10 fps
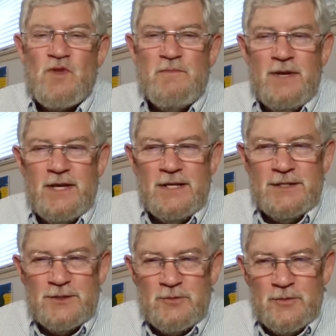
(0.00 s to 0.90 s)

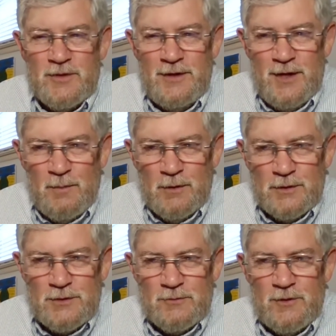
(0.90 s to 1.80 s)
because the
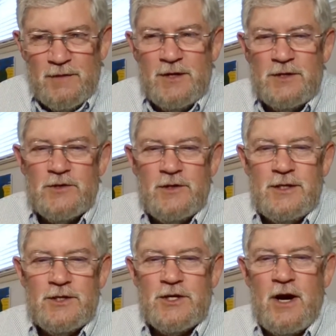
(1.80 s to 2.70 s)
numbers will eventually
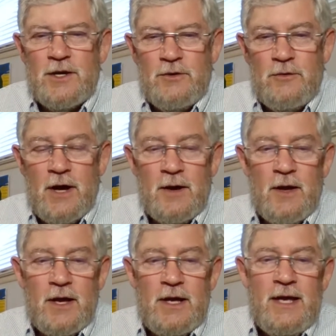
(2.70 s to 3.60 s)
shock you.
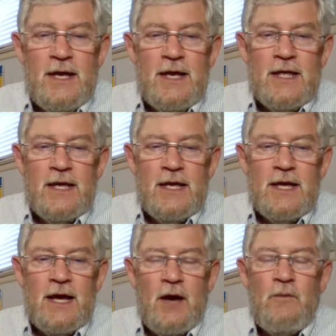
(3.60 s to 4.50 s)

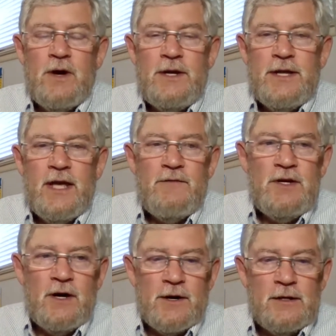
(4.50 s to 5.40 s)
I wanted to have a
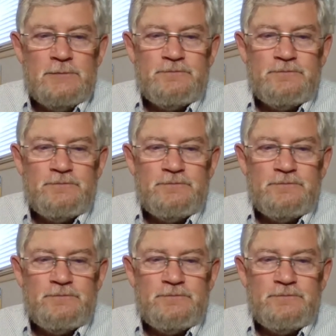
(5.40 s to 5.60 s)
daughter.